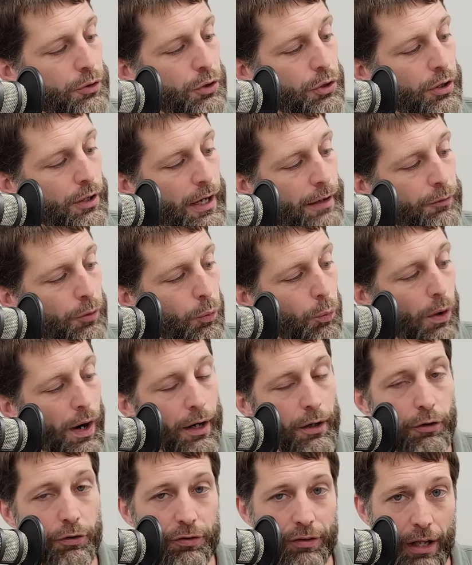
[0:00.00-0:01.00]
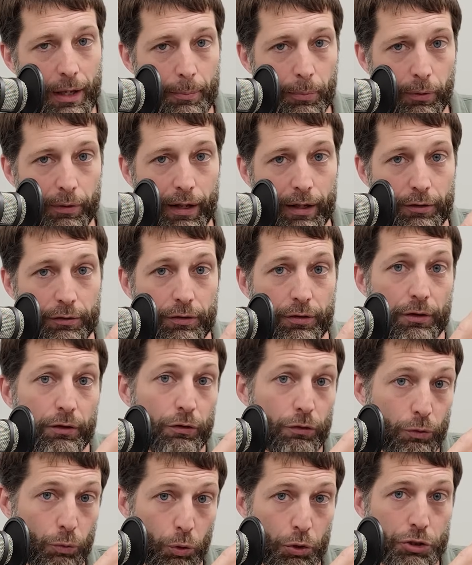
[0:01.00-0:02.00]
you could have a wire staple that's
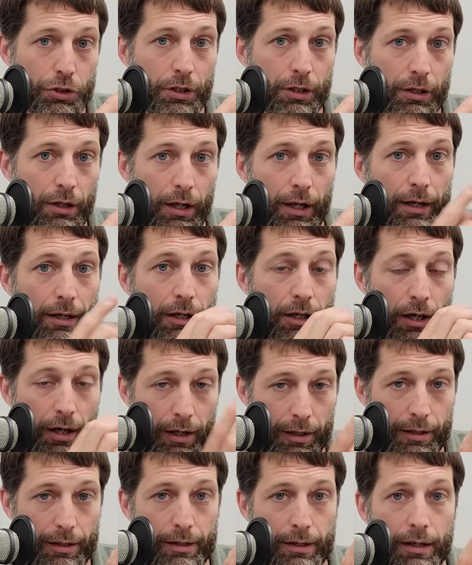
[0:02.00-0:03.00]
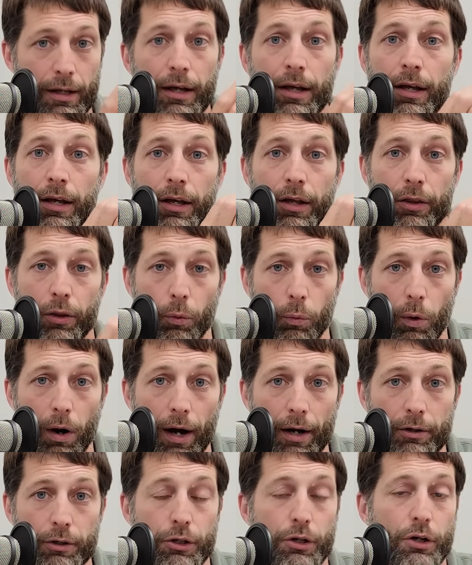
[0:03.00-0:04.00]
squishing and cutting the wire.